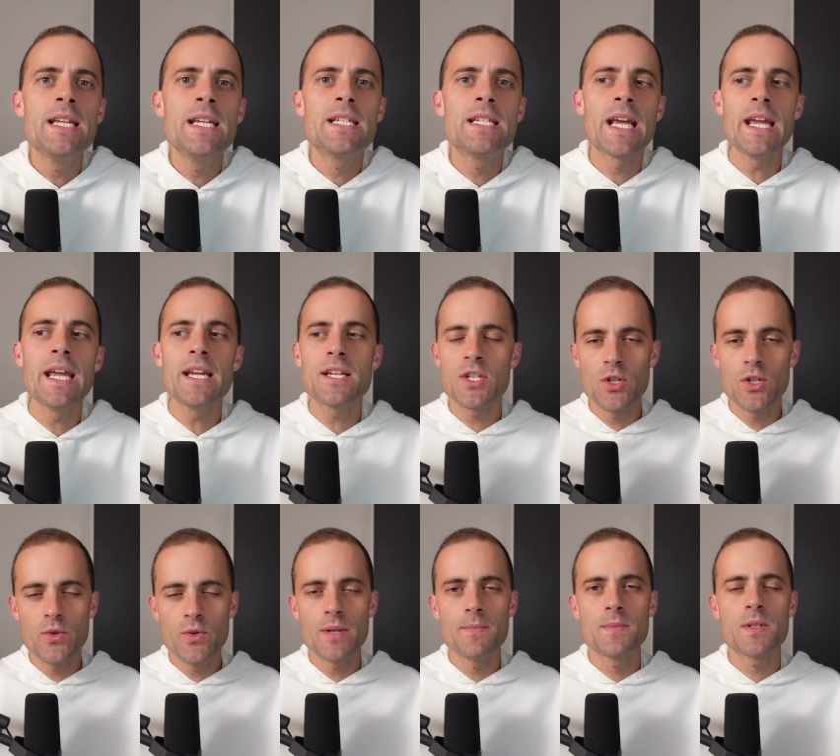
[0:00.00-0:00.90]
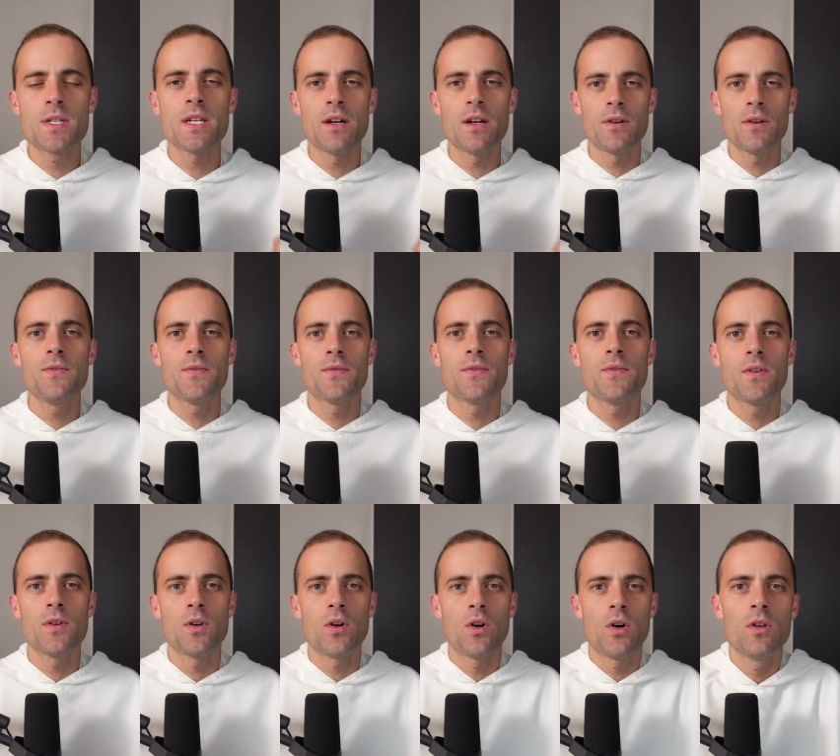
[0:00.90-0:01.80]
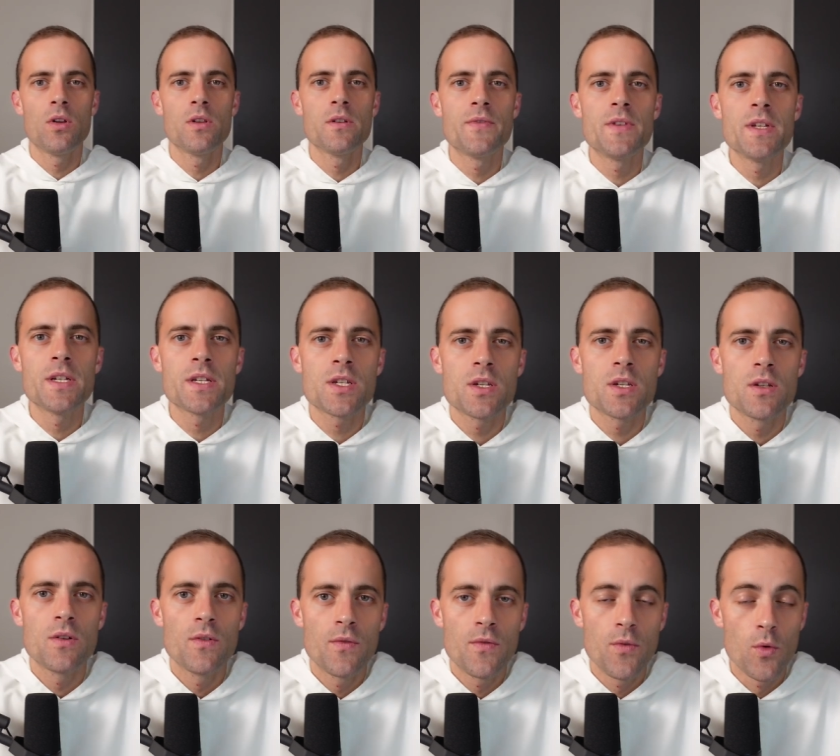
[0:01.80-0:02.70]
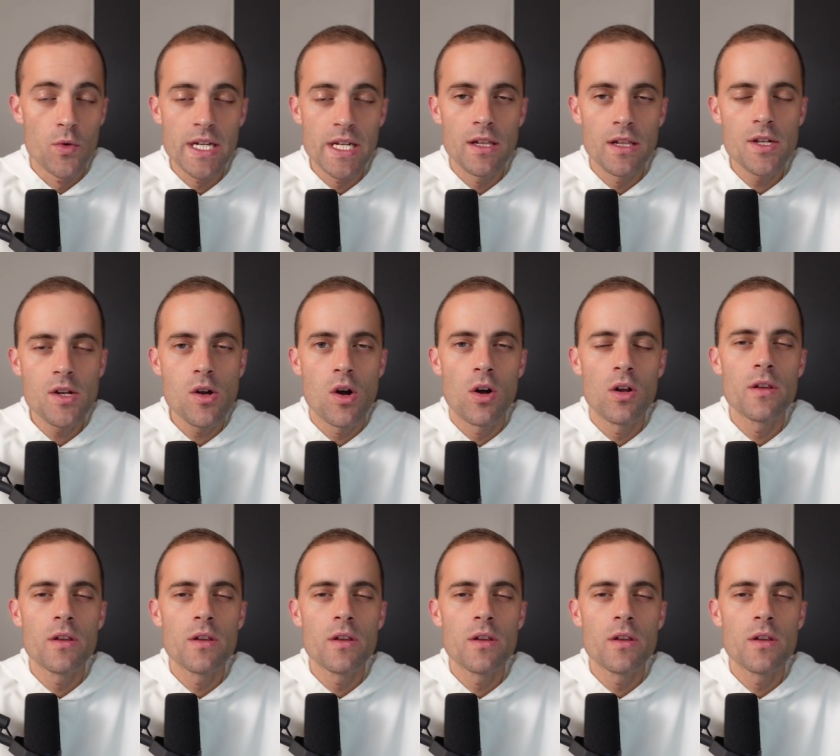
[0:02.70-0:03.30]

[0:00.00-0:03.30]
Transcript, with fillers: he takes to himself all of this foretelling,